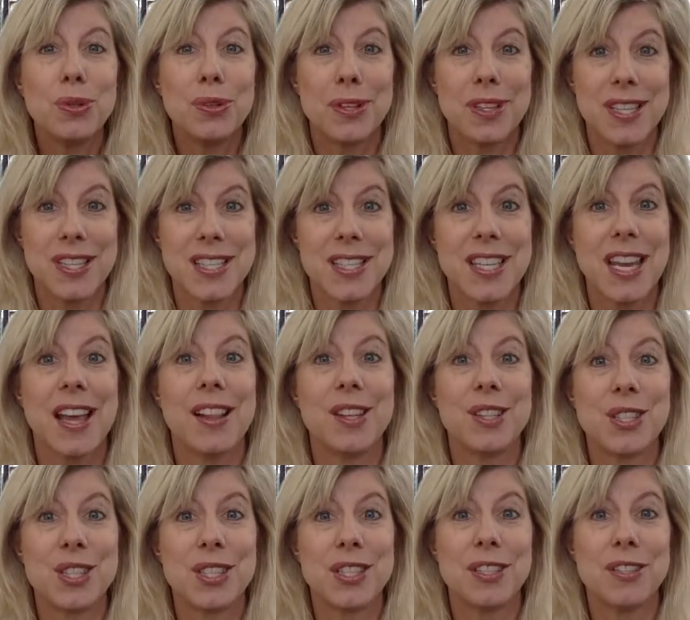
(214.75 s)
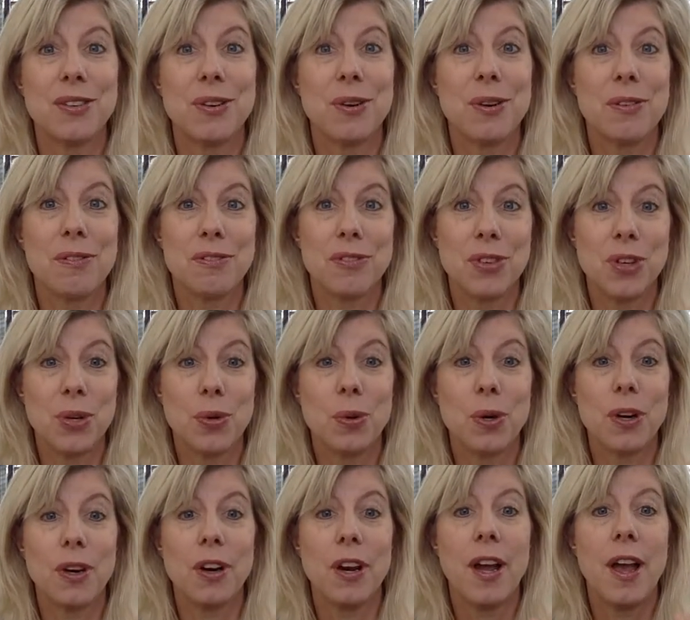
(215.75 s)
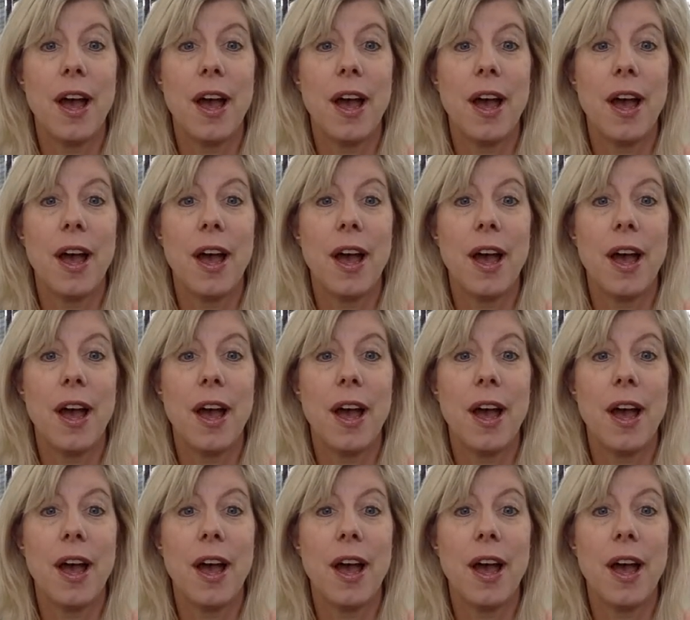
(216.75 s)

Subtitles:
or the skeleton of your